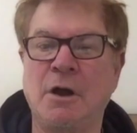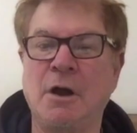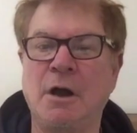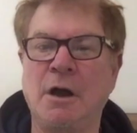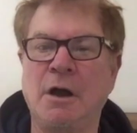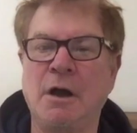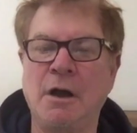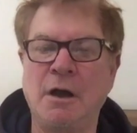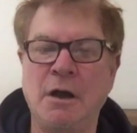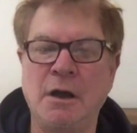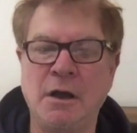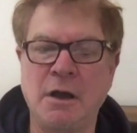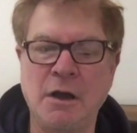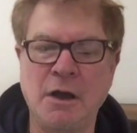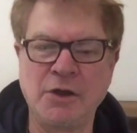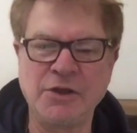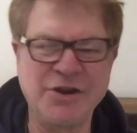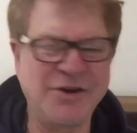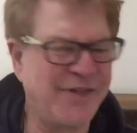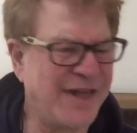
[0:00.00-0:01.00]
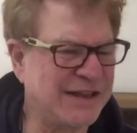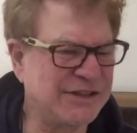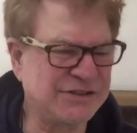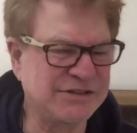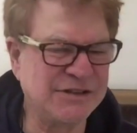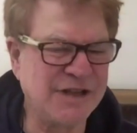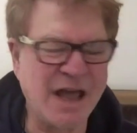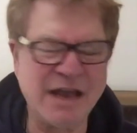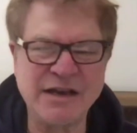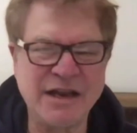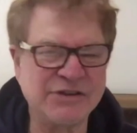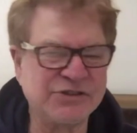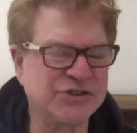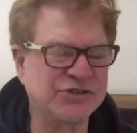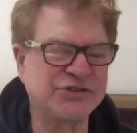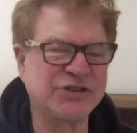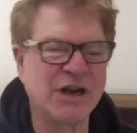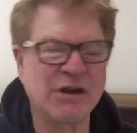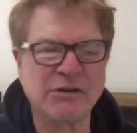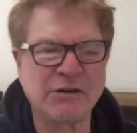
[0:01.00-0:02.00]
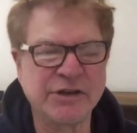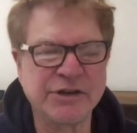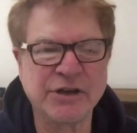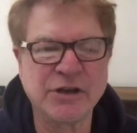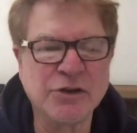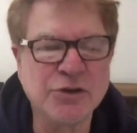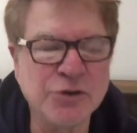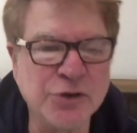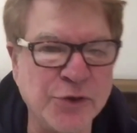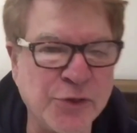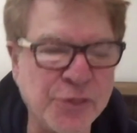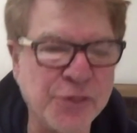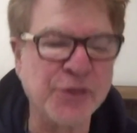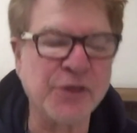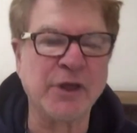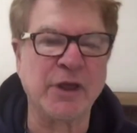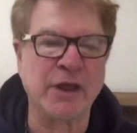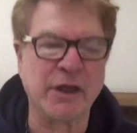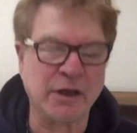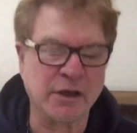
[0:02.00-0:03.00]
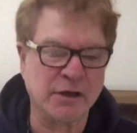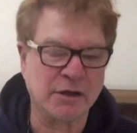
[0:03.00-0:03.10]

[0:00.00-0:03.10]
Uh-huh. You know, that's not necessarily a good thing.